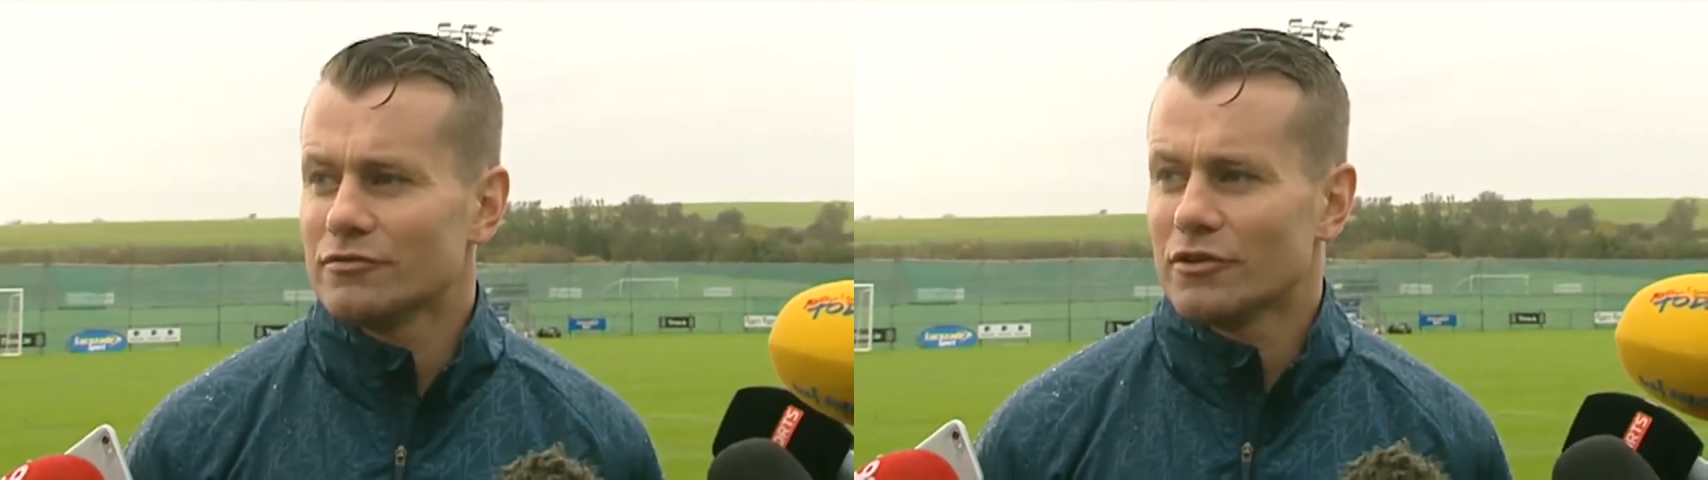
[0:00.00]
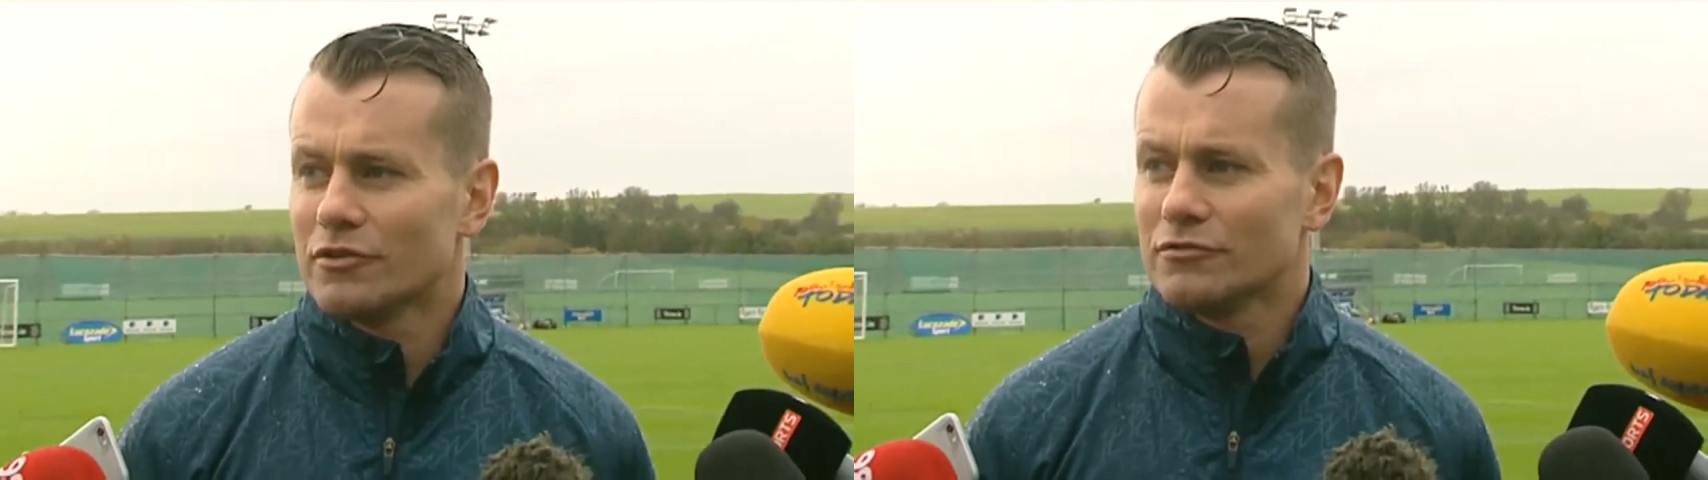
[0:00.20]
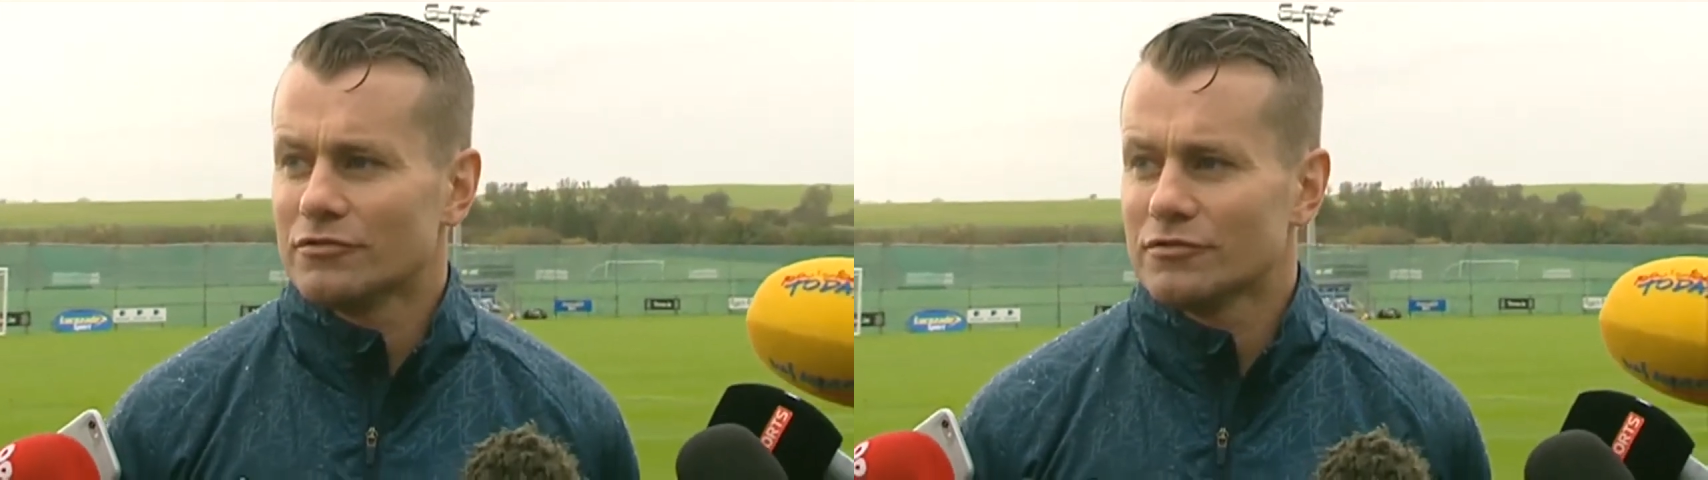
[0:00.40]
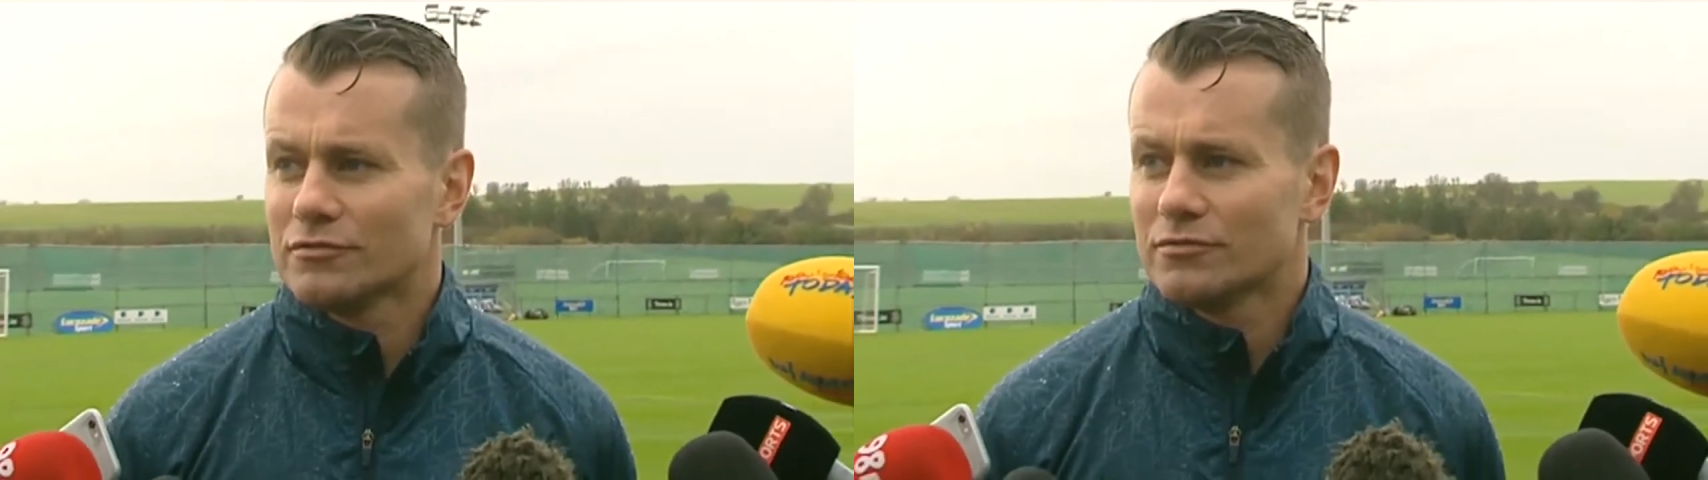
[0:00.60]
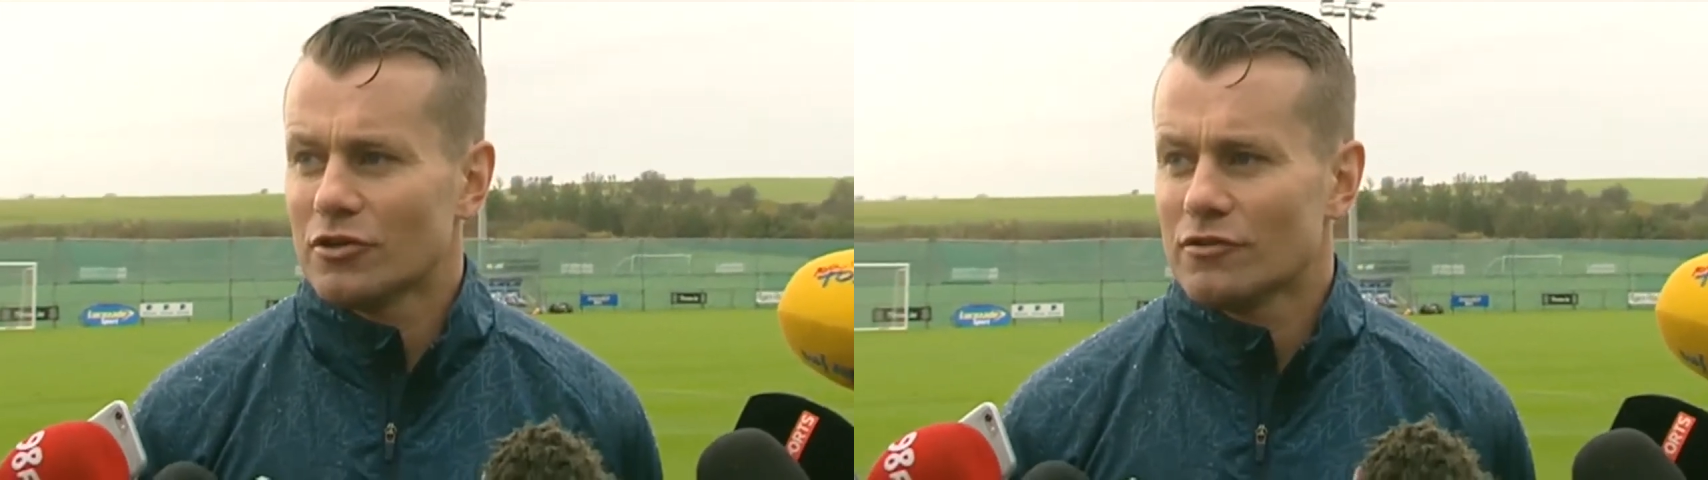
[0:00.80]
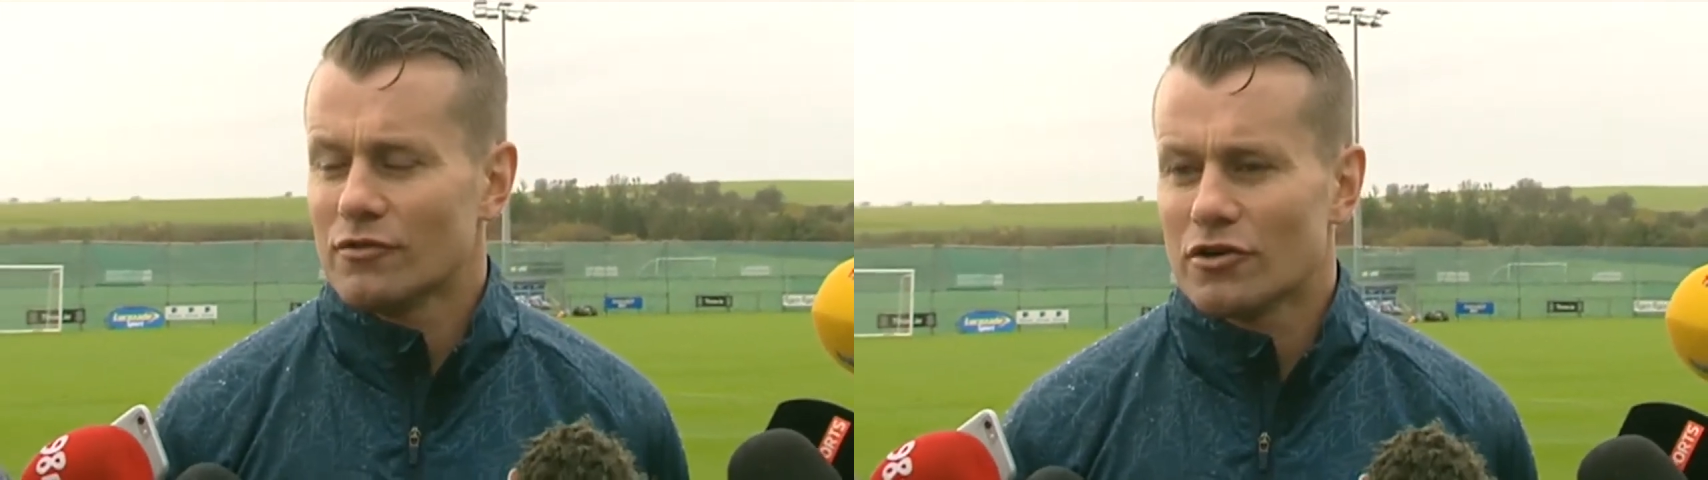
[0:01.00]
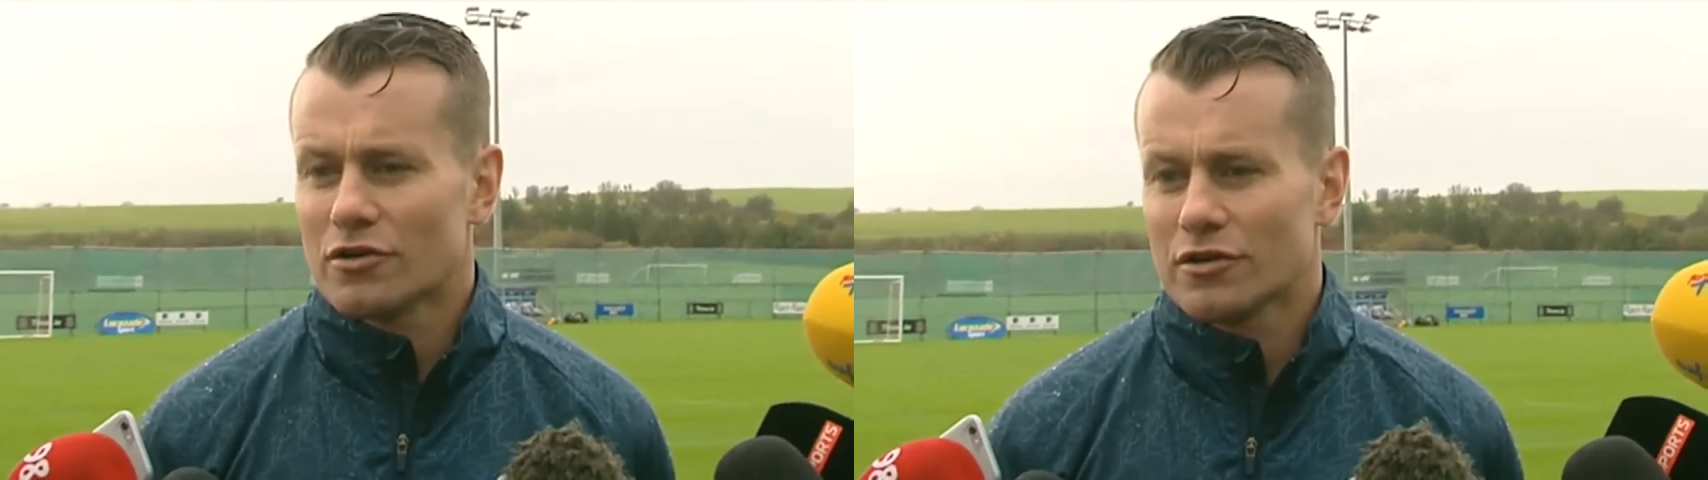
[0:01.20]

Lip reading: out of order.